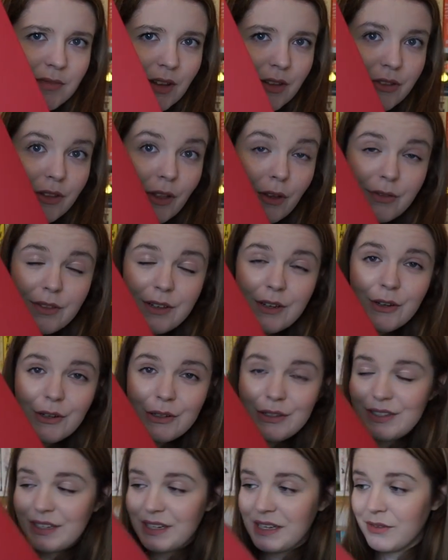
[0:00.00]
nothing
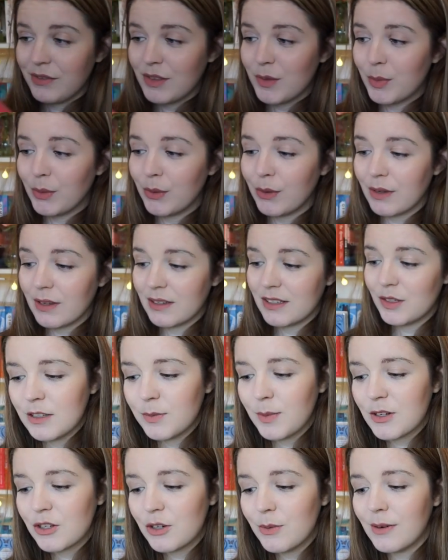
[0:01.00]
underneath the book,
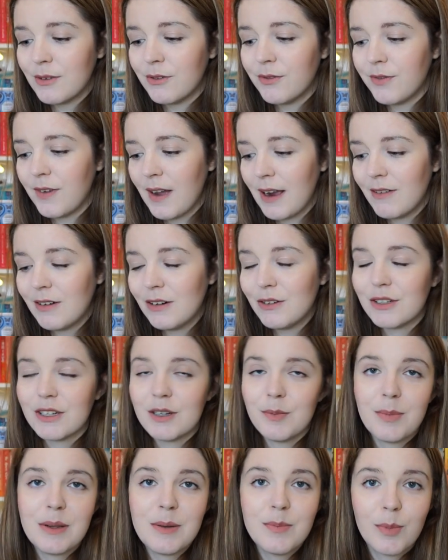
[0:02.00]
especially when Fairyloot
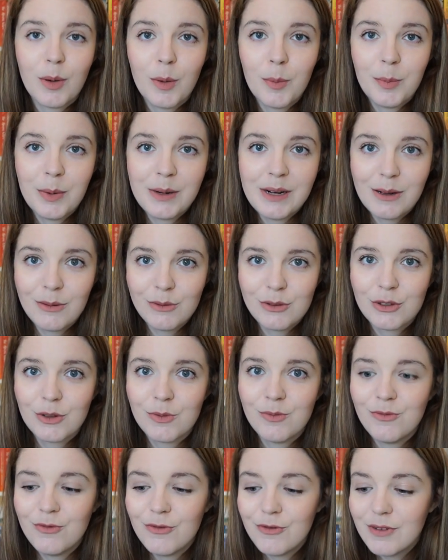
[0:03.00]
had been pumping out
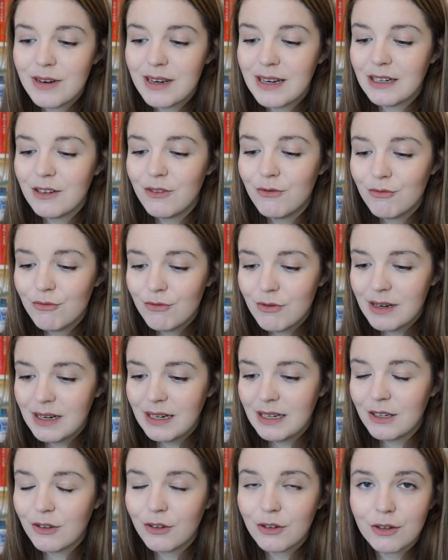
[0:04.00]
some really,
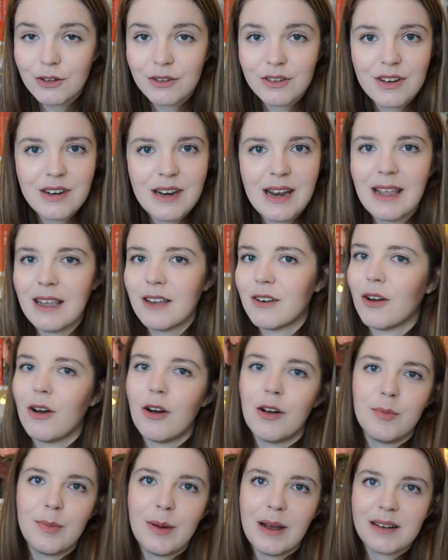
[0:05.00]
really good naked
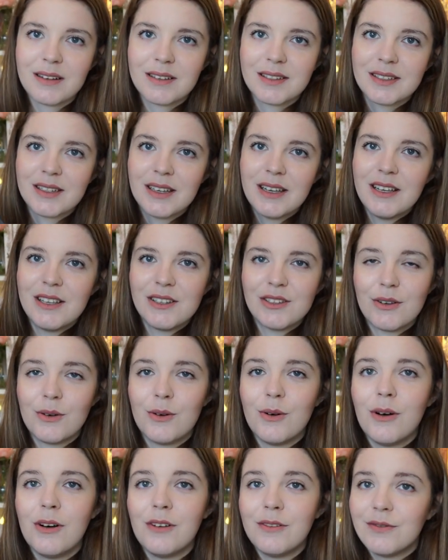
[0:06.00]
hardbacks.
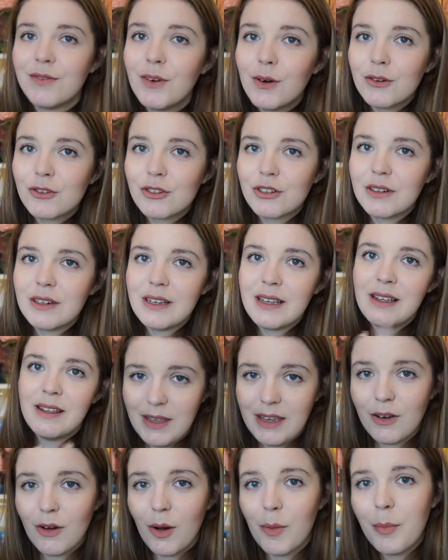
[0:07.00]
So unfortunately,
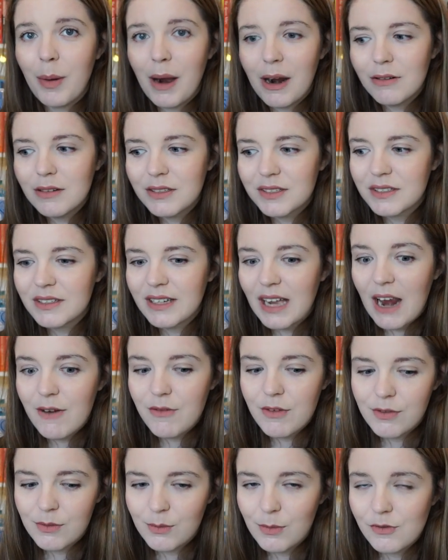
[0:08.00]
in comparison to
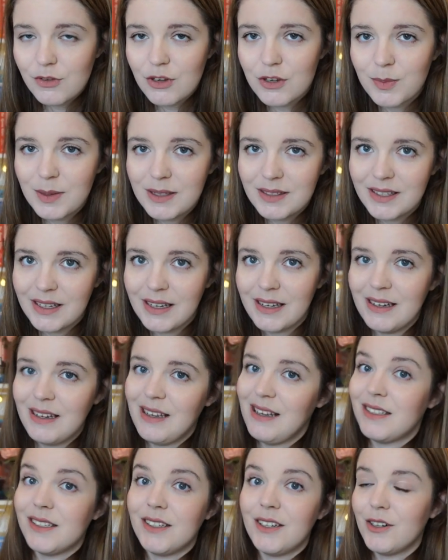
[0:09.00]
everything we've just been seeing,
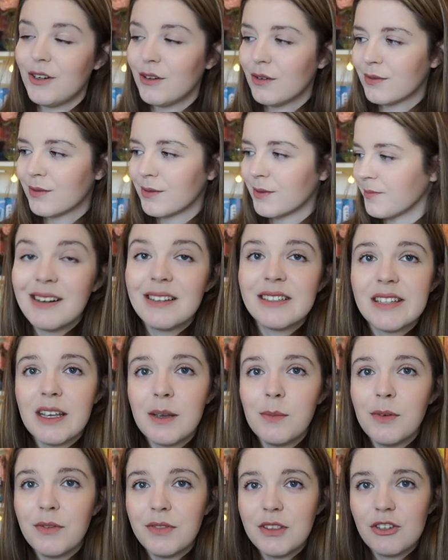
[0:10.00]
isn't enough.
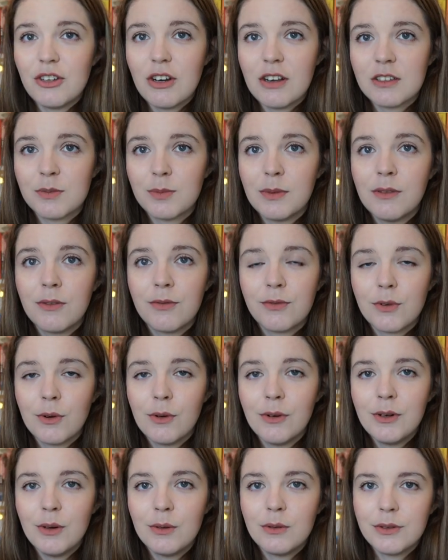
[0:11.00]
Same with the Jasmine
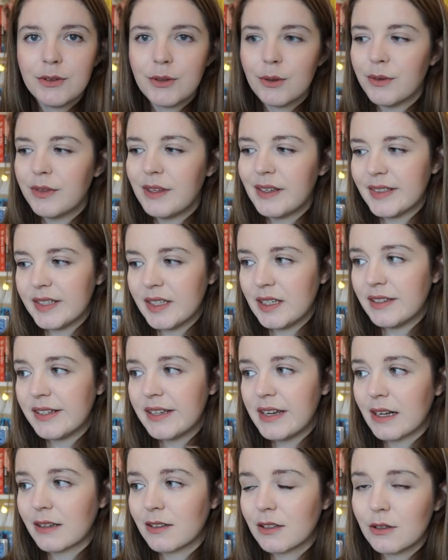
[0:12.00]
Throne, although this is
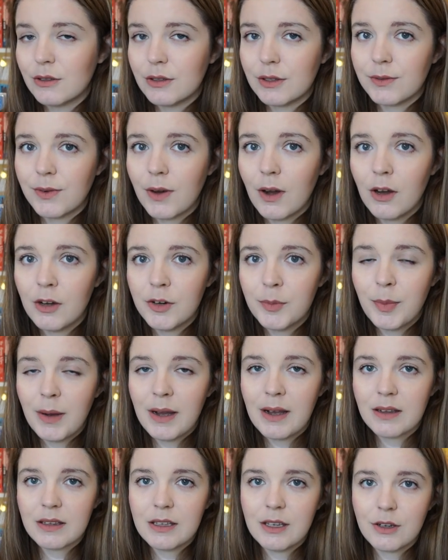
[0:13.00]
an exclusive
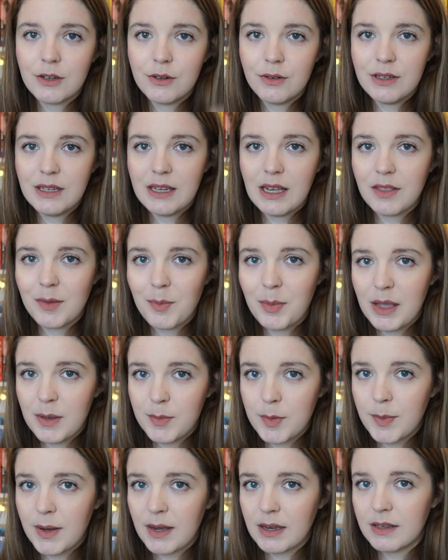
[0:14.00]
hardback, you can only get the
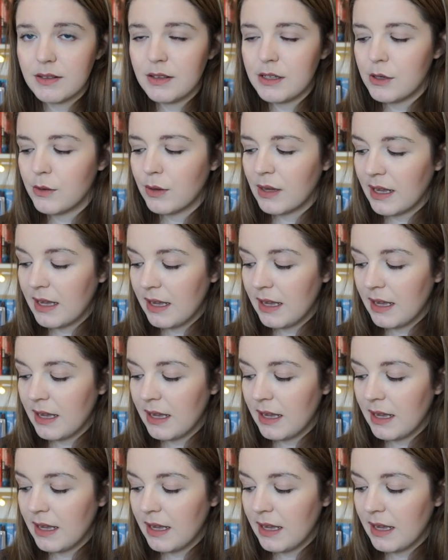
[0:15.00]
paperback in the UK